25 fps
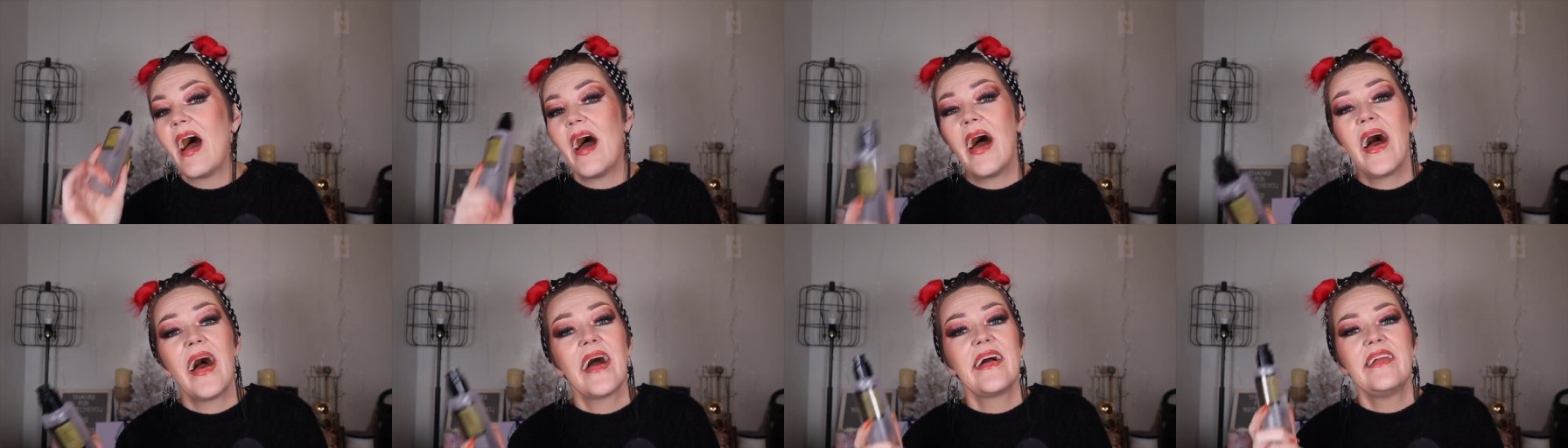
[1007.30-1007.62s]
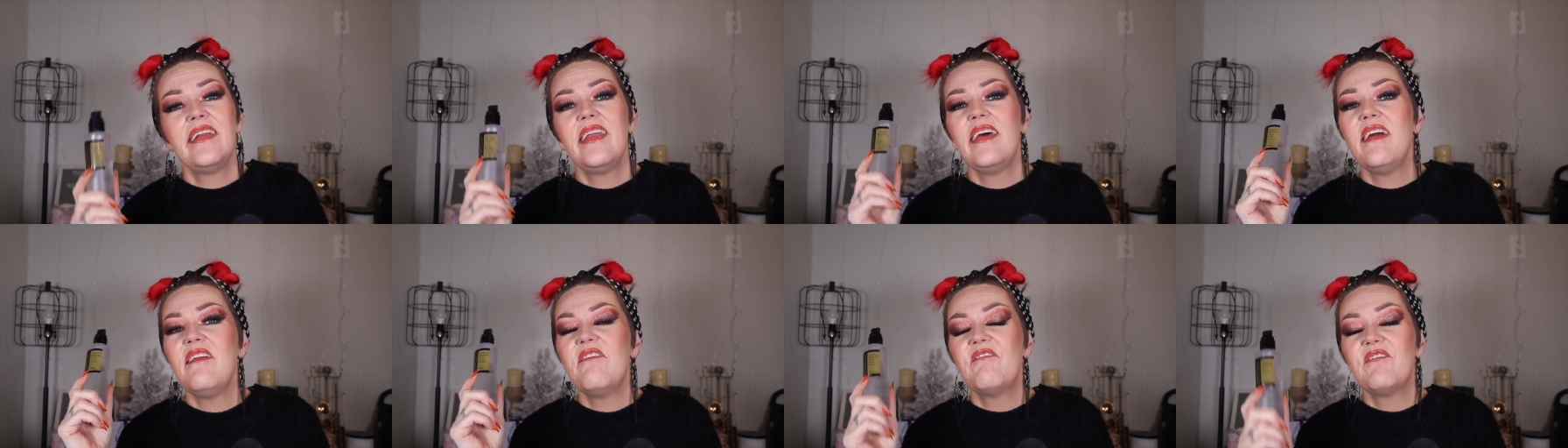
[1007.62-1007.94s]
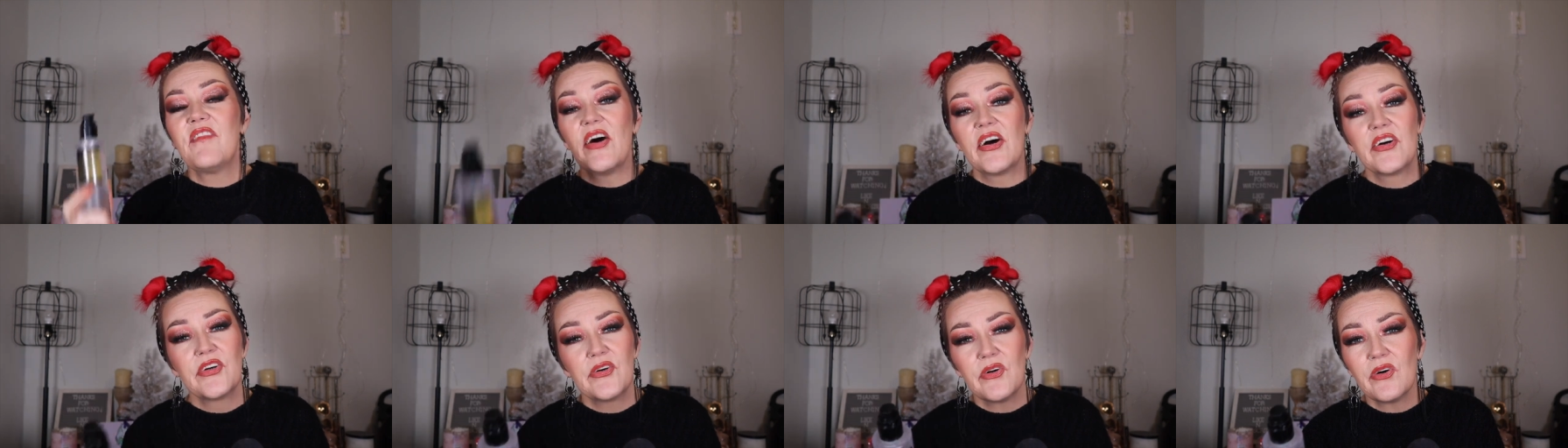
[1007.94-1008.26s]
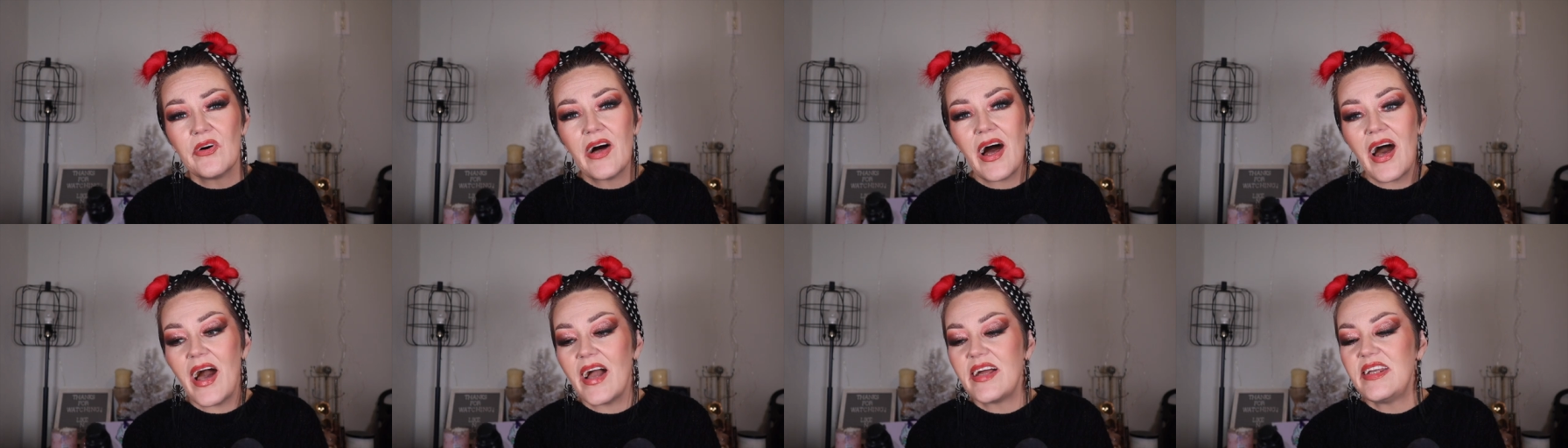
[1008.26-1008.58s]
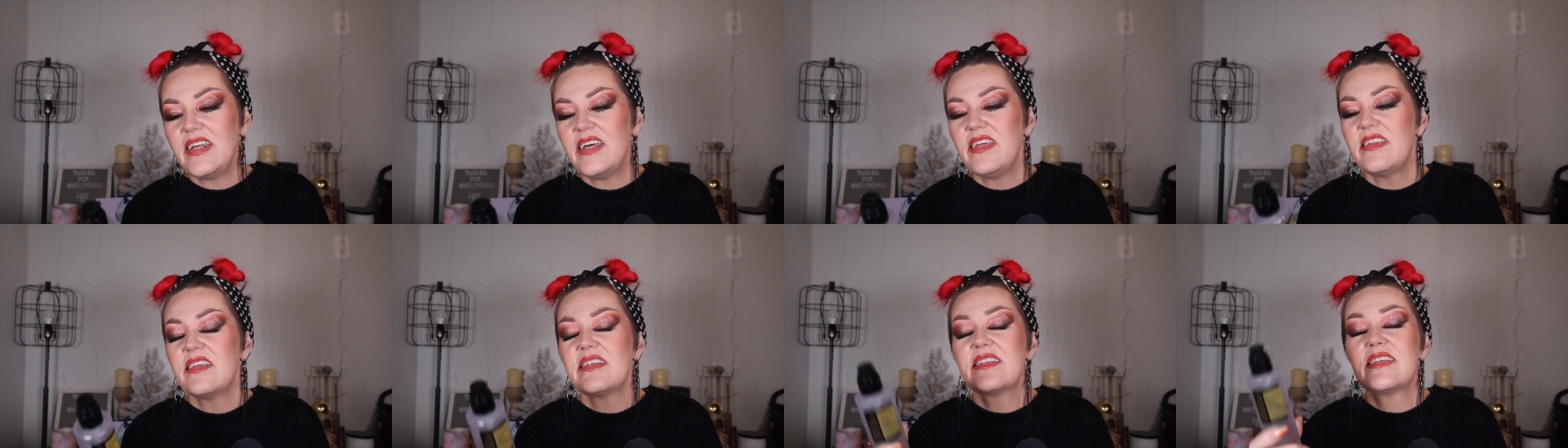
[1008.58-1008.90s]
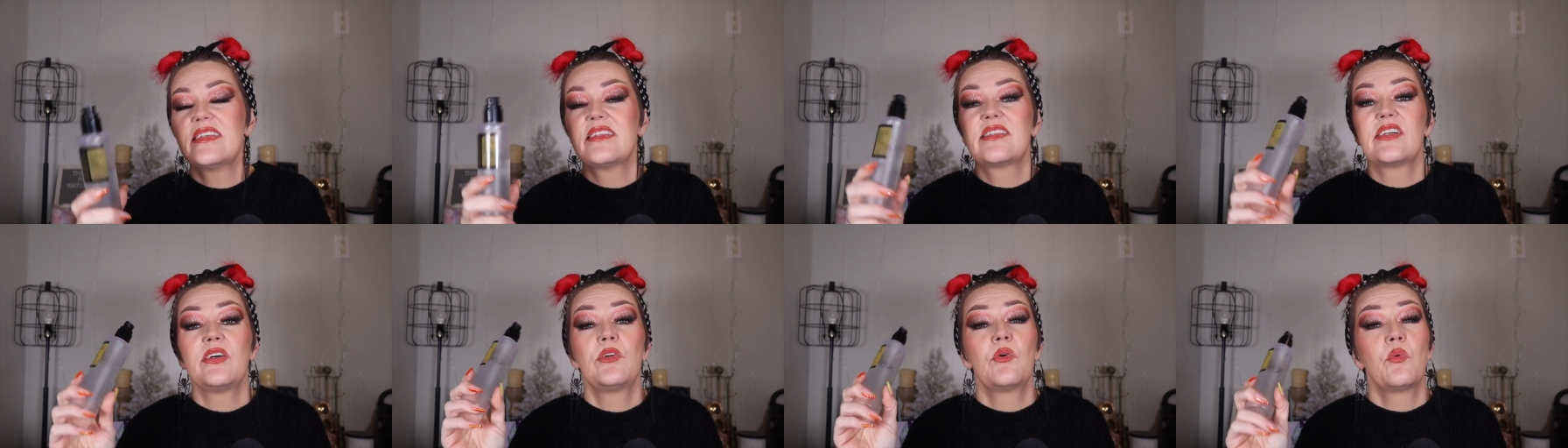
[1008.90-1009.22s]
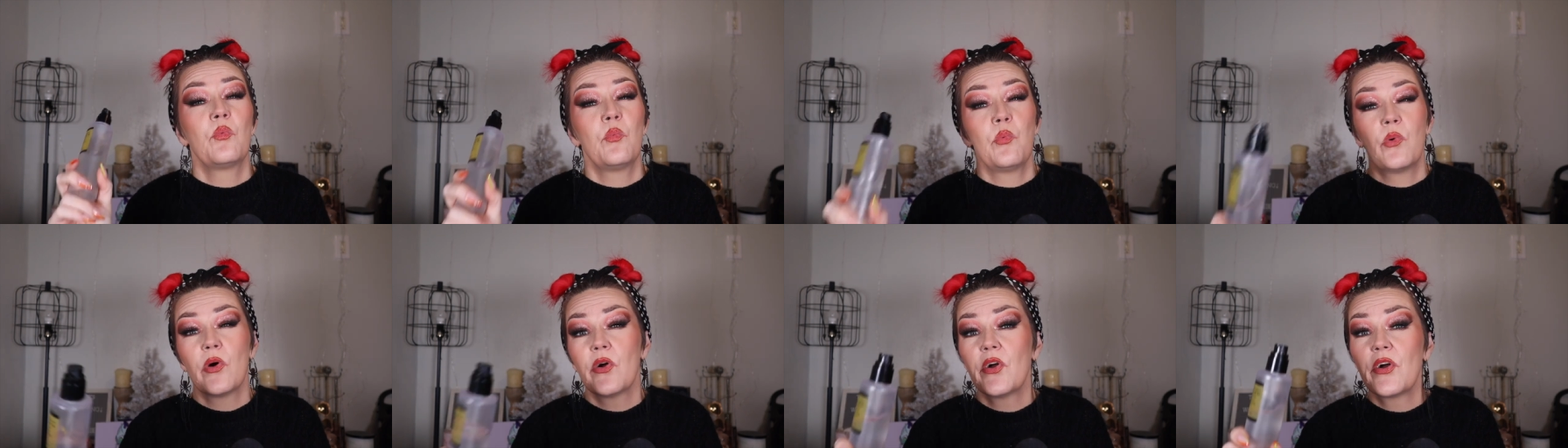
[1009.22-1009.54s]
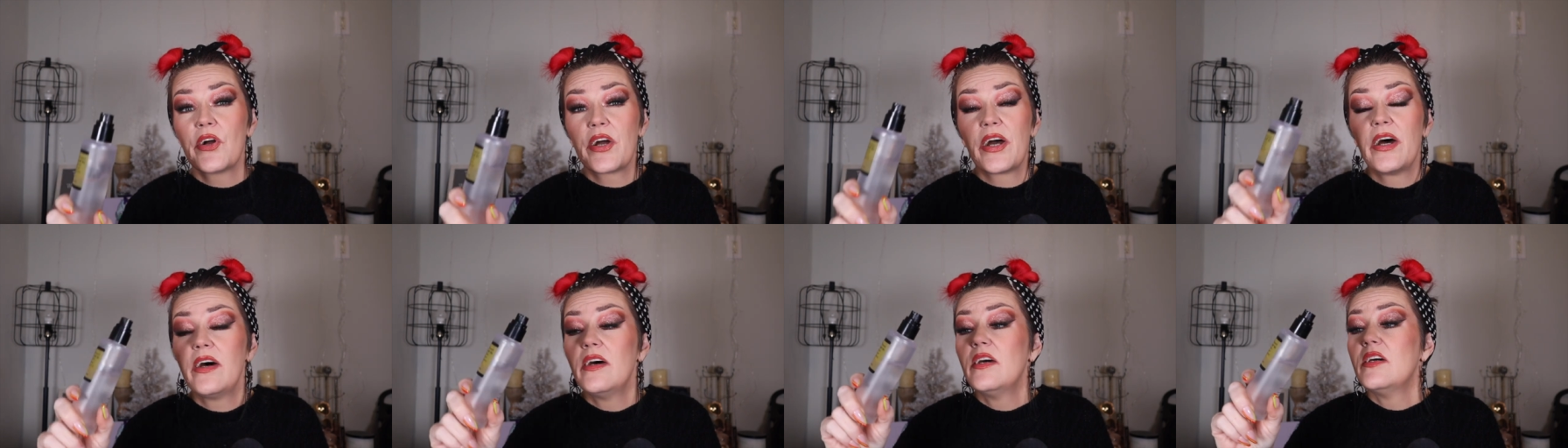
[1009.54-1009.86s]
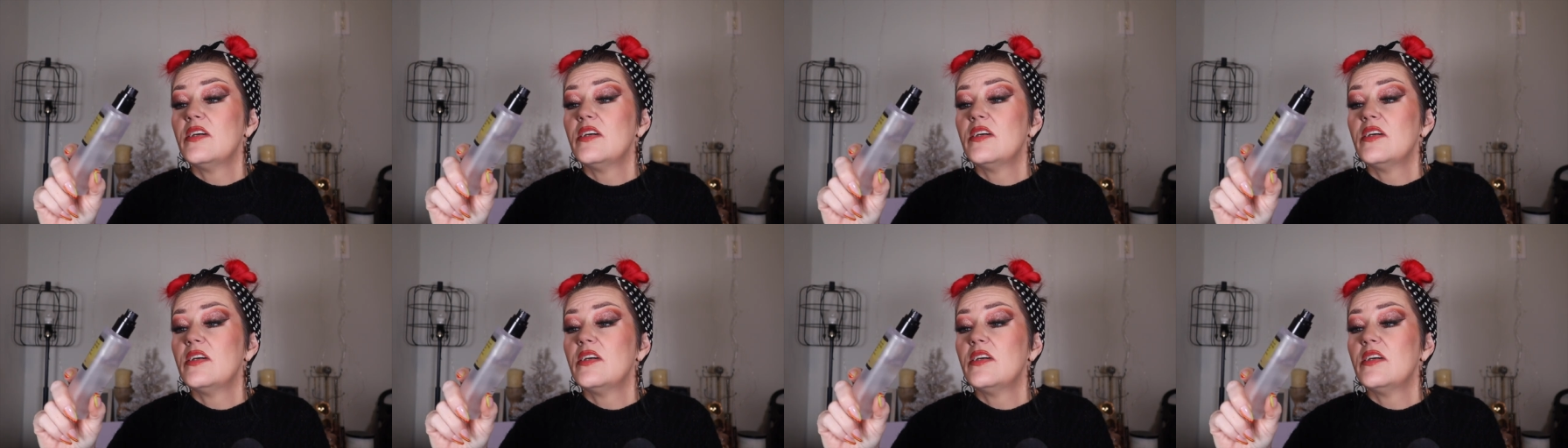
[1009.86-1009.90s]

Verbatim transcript: acne, fungal acne, this is gonna work